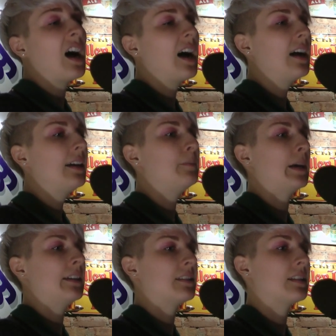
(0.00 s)
I
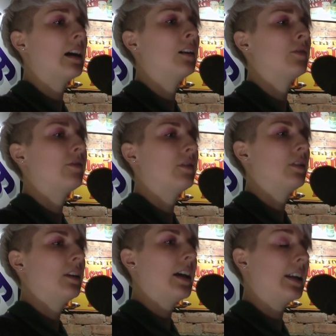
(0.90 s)
myself,
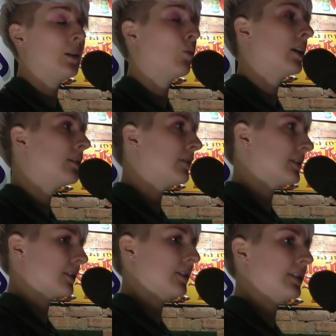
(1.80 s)
any one of
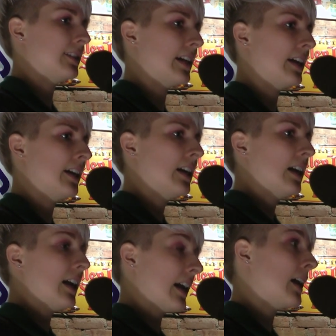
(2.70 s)
us could say,
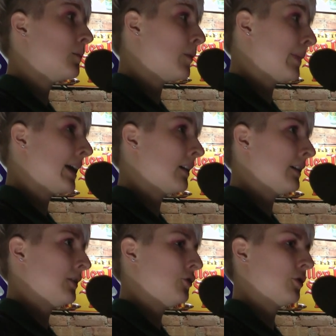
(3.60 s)
am a
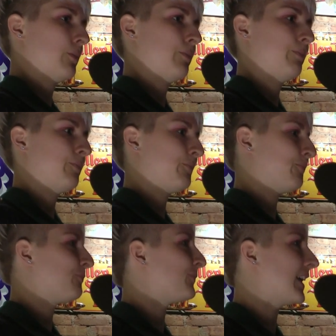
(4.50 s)
marriage.
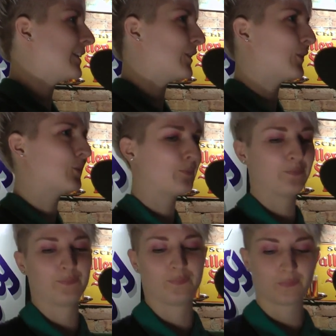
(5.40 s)
Thank
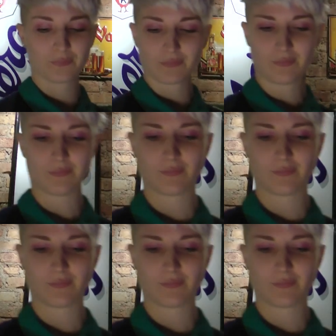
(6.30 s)
you.